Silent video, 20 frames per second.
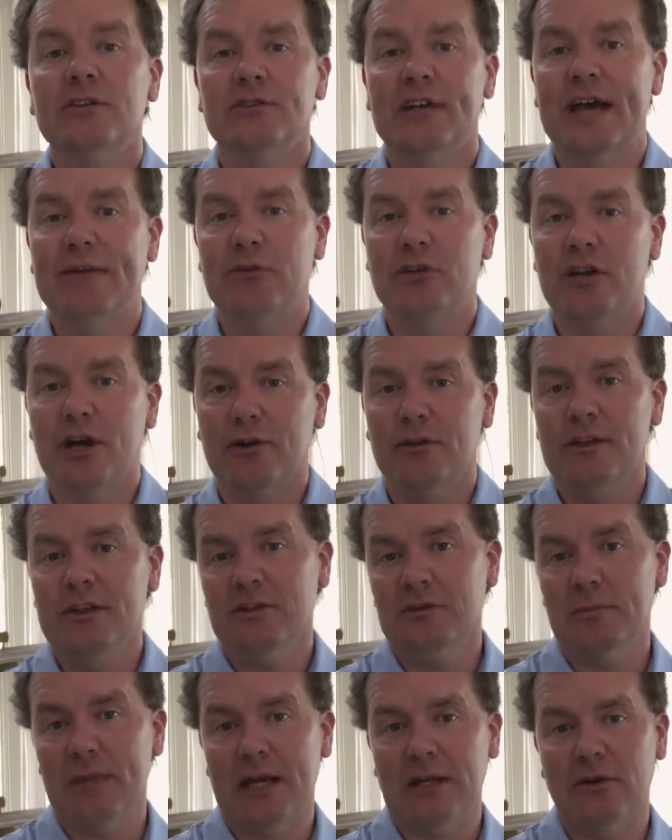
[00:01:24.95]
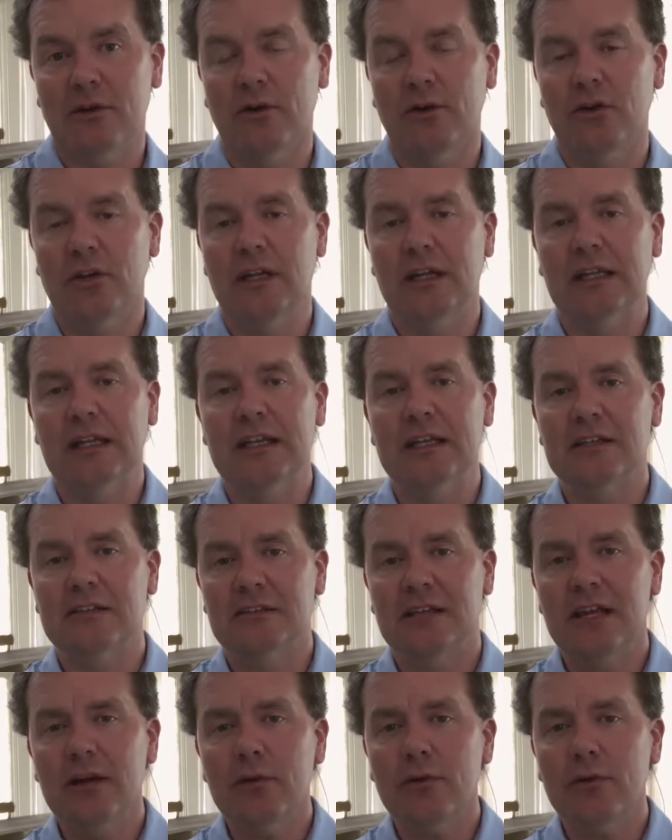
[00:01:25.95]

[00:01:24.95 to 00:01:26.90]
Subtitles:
so after you talk to the inspector, you get a list.